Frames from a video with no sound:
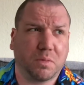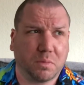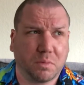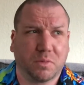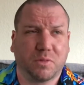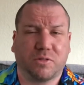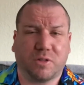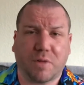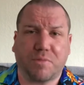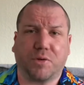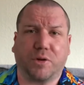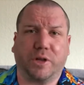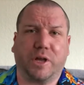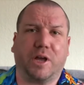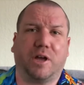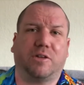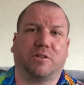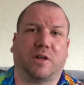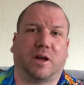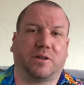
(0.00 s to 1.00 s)
several
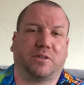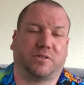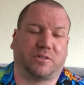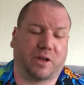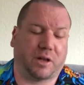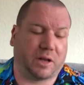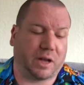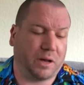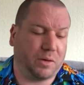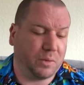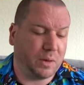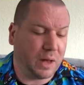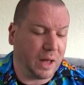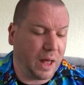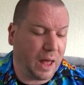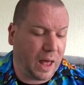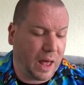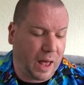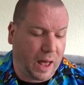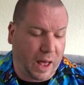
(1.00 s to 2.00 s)
years, I'd say now.
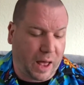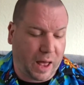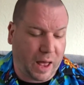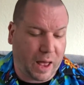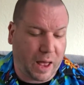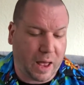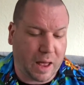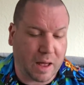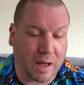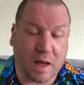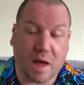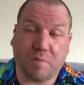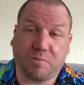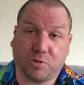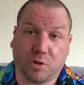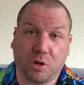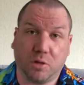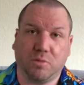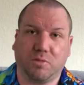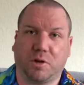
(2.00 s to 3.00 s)
Have
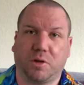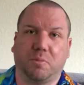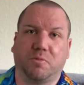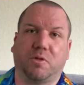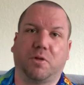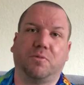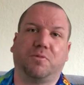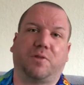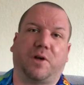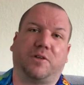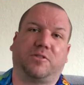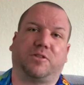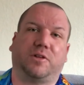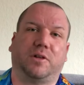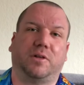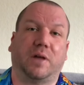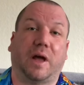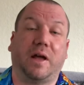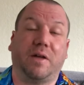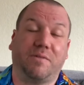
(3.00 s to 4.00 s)
done Rumfest,
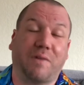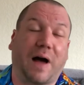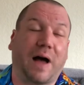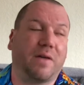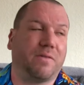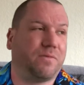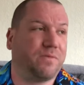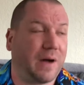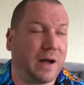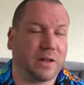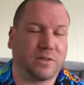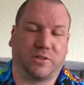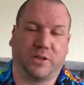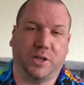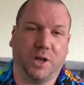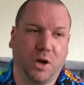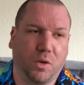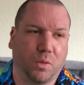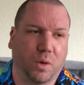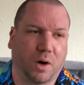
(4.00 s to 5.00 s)
and in fact,
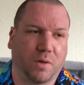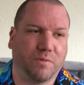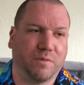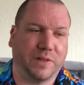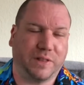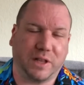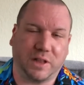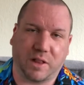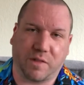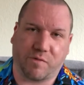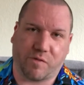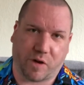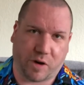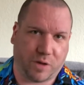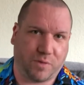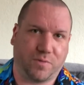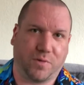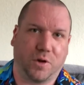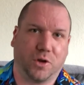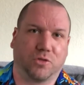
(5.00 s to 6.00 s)
you know what? We did the
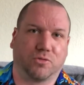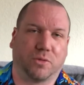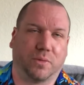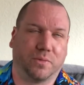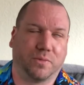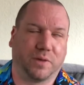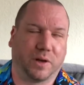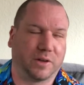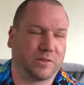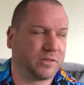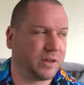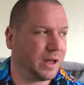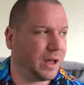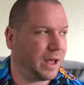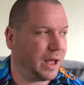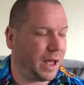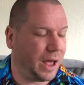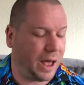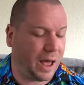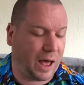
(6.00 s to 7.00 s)
very first Rumfest.
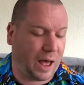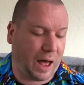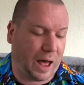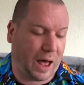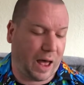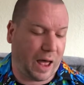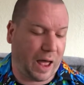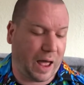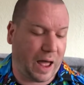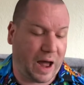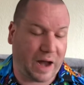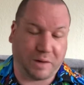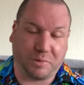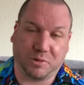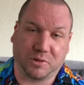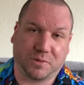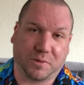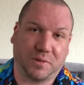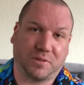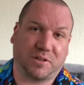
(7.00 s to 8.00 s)
And it
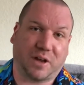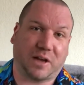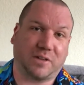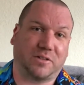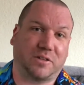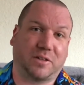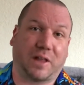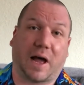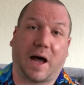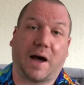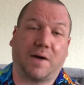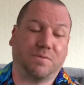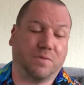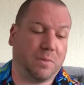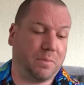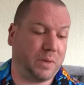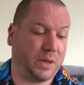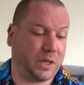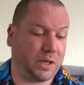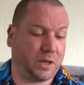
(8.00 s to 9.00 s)
was fantastic to have
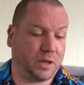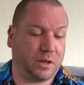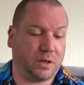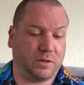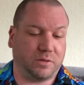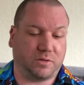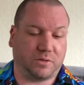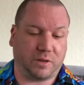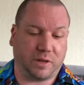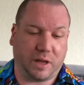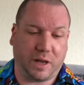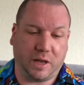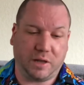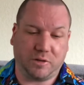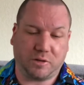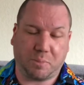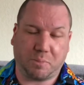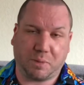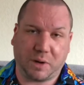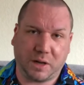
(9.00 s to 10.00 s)
them because
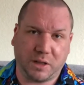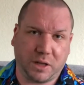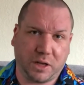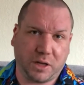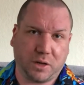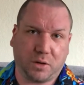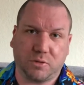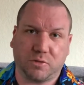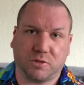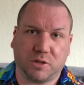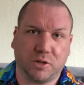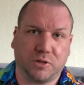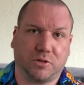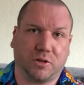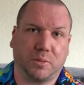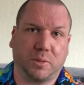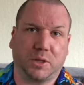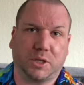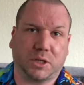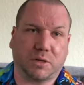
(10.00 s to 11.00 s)
it's a brand that you don't see
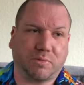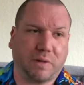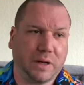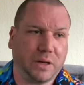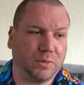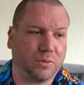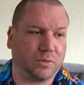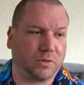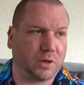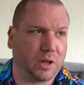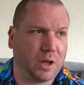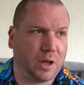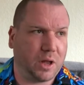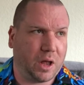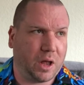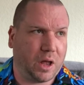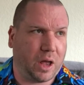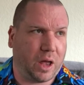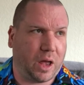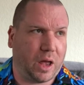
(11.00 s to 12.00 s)
too much around.
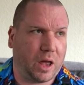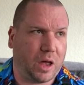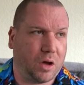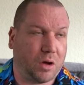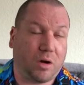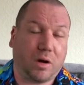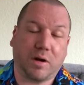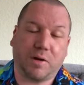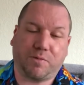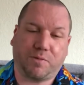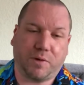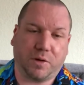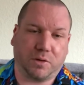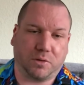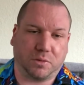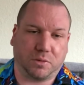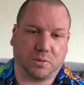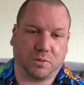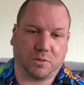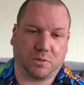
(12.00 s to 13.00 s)
Or I
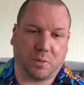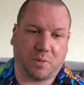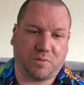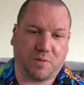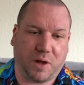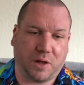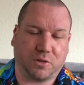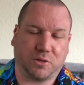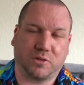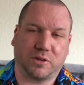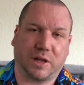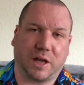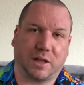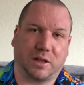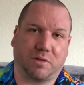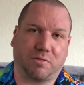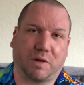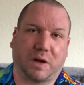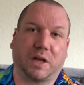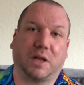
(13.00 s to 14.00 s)
feel, to be fair, it doesn't get
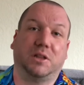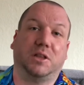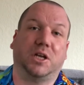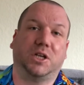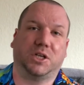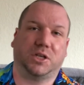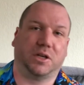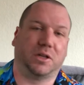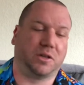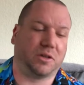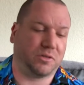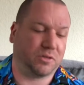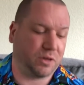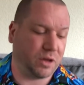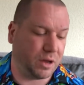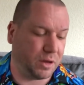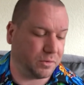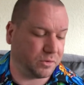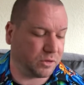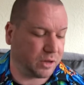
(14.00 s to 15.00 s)
the recognition it
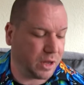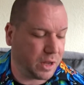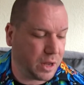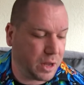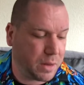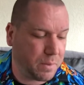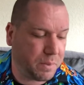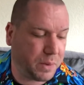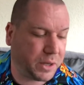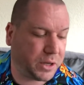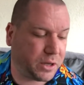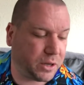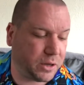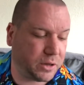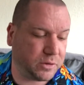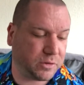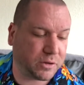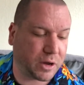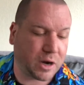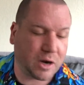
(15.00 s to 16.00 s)
deserves.
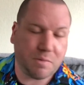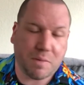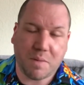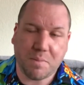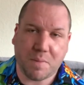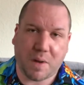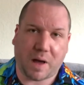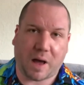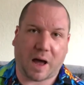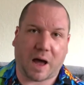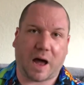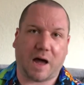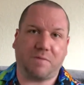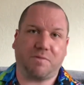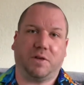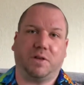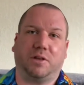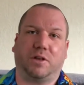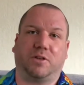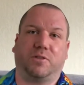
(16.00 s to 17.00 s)
Because I remember
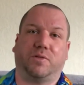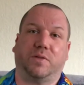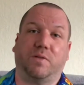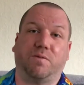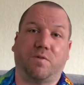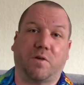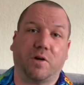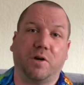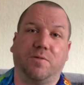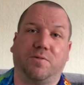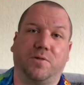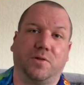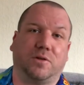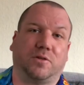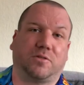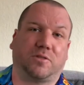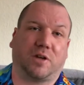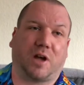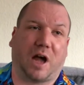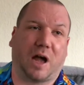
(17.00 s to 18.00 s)
having this for the very
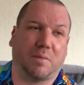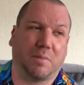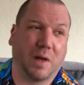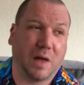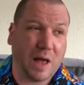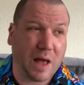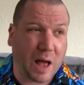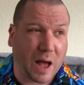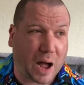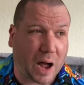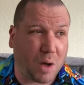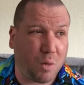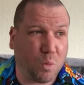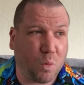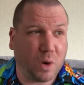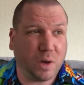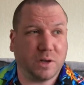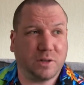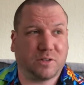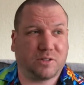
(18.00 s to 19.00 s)
first time, I
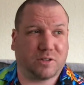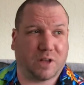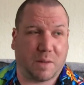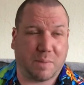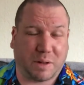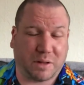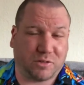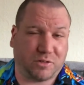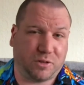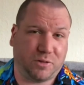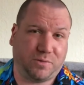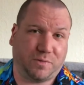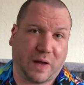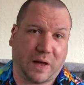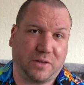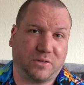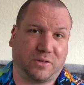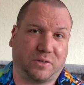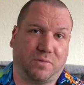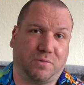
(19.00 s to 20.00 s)
want to say about
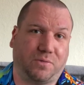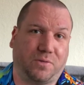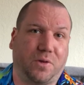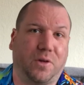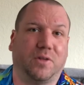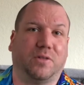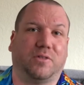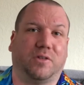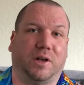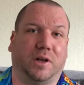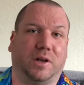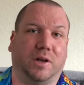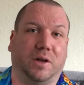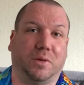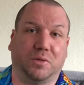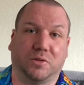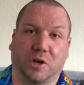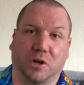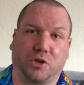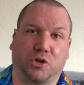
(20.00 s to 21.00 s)
2013. It
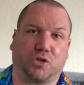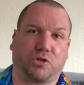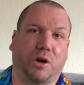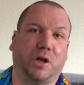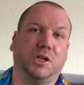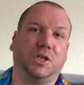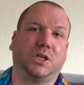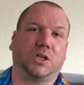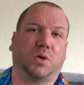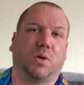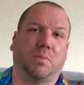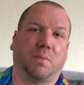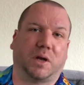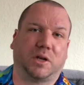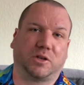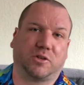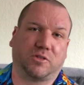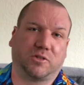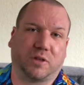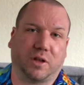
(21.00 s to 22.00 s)
was at a trade show in
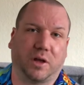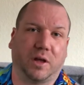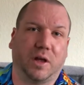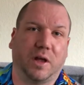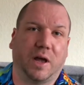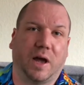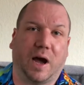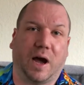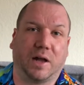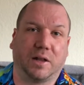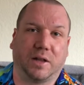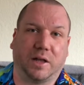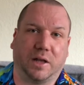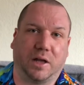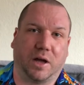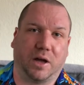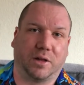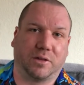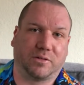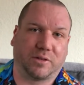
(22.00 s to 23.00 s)
Manchester at
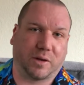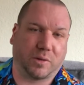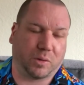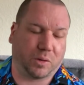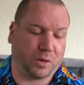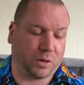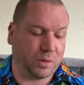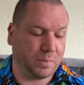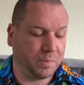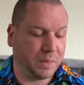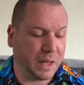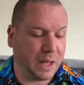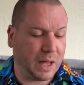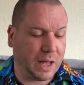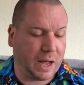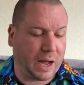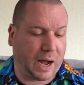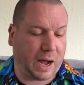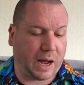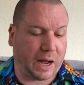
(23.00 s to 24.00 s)
the Town Hall.
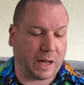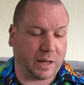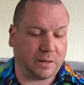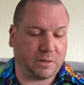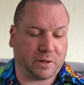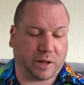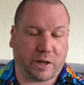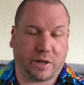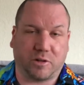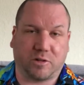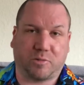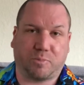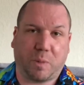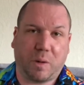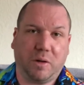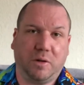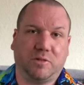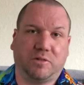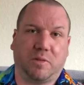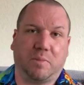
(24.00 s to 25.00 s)
And I
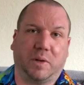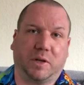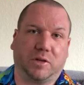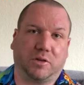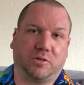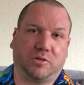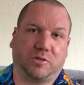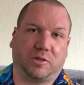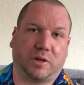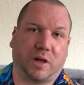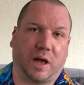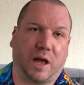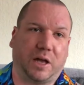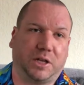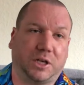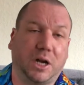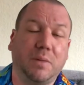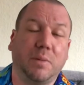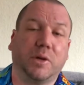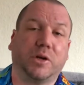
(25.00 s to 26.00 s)
experienced it because a
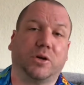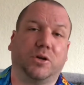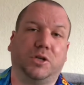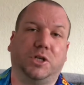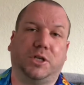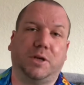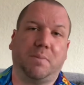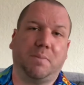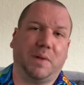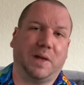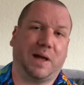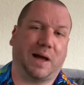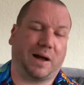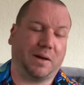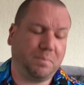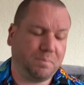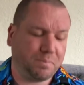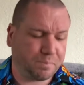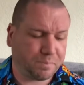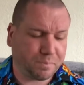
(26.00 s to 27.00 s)
gentleman called Jim Meehan,